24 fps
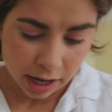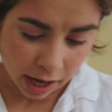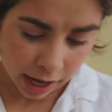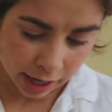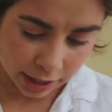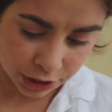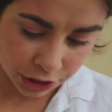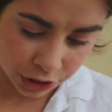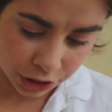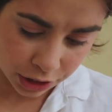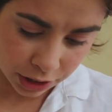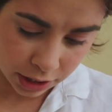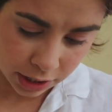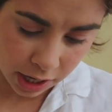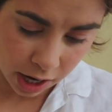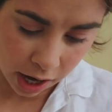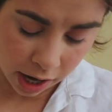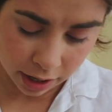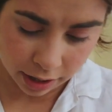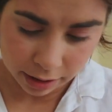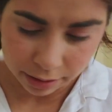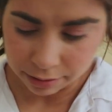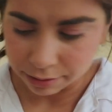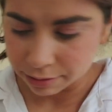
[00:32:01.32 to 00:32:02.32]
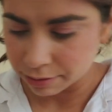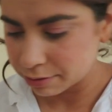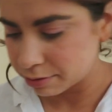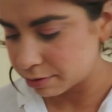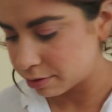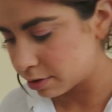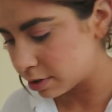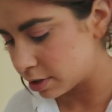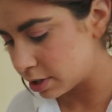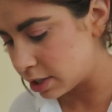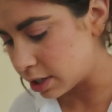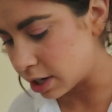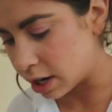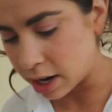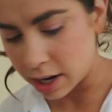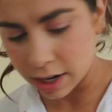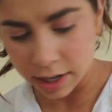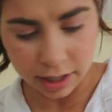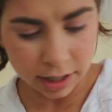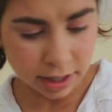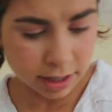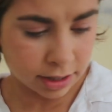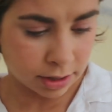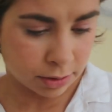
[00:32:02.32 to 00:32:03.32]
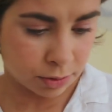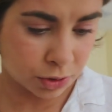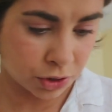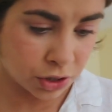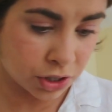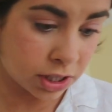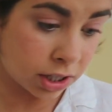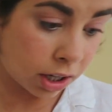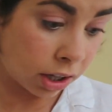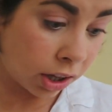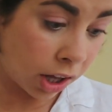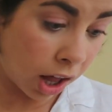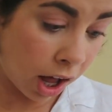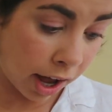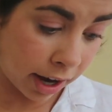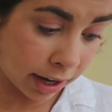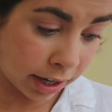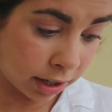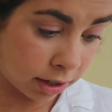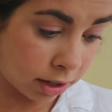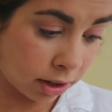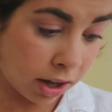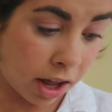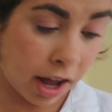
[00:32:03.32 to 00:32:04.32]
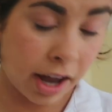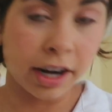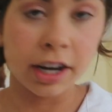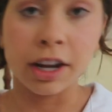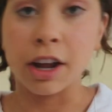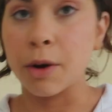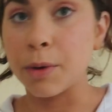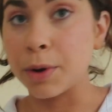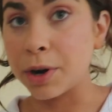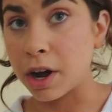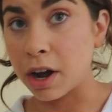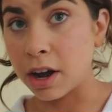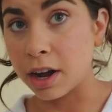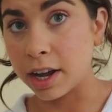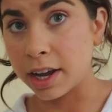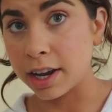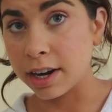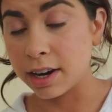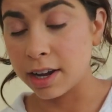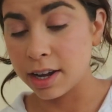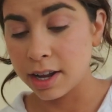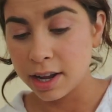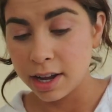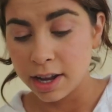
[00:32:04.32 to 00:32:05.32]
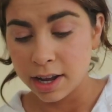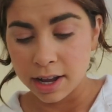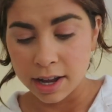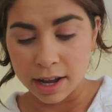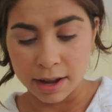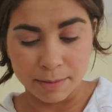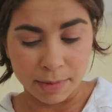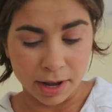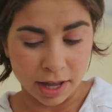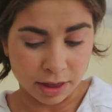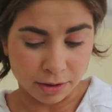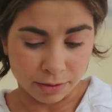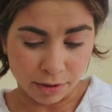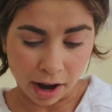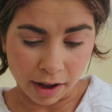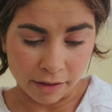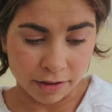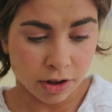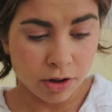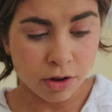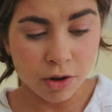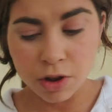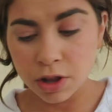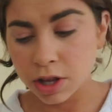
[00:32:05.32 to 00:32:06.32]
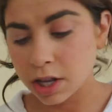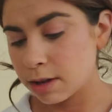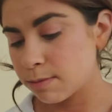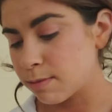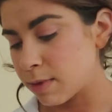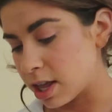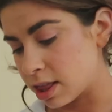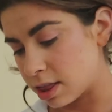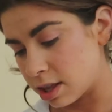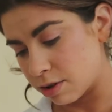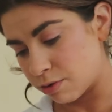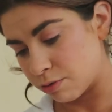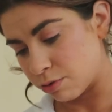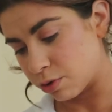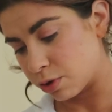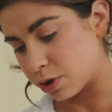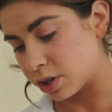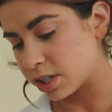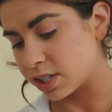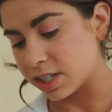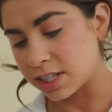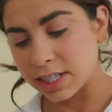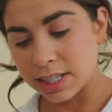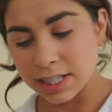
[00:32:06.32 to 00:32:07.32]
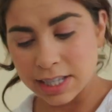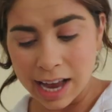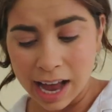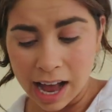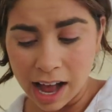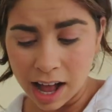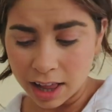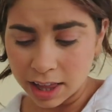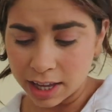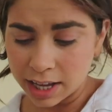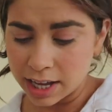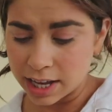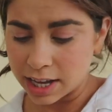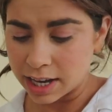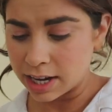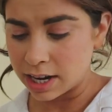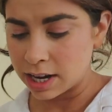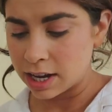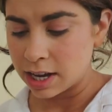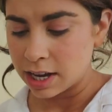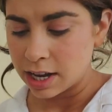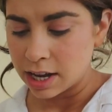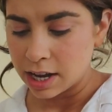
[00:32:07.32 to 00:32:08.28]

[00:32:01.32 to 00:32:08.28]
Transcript: I should not have done because it was just a lot of going on. Made the ravioli, made the arugula salad.